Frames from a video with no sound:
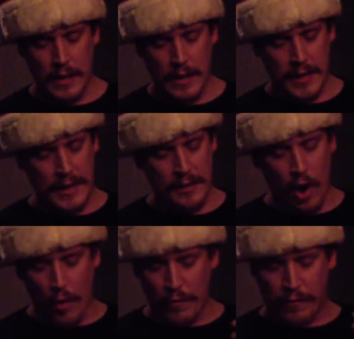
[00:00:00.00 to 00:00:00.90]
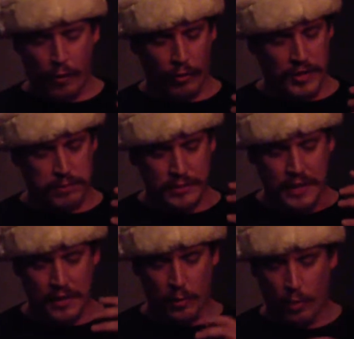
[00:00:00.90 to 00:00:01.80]
He and all the forest
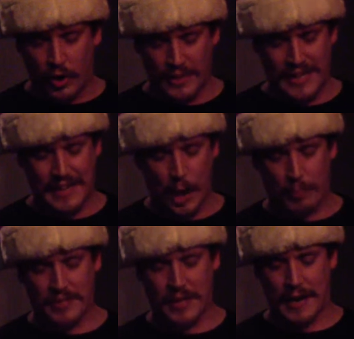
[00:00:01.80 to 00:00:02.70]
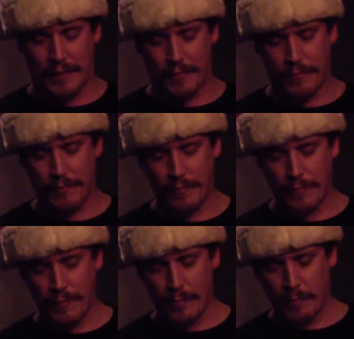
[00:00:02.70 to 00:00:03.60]
bled into one as I knelt beside him.
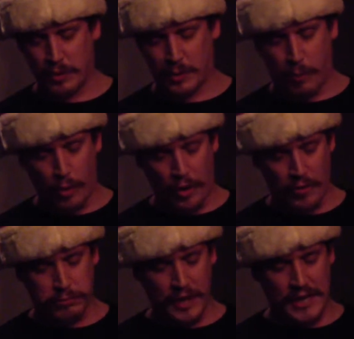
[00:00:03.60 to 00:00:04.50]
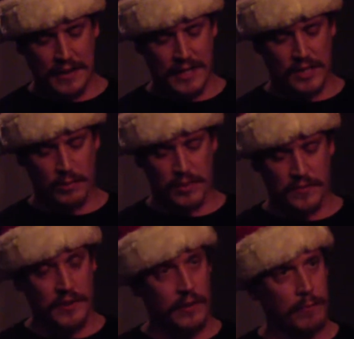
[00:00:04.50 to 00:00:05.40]
Put the point of the blade next to his
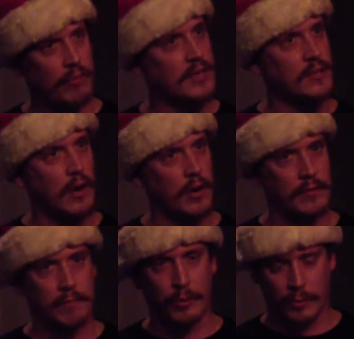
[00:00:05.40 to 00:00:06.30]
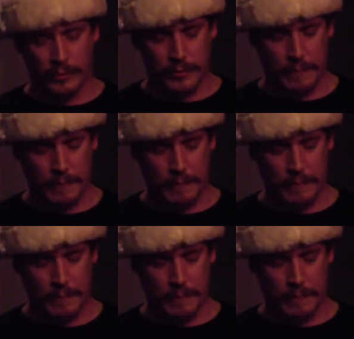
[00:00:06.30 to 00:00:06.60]
finger, pressed hard and pulled.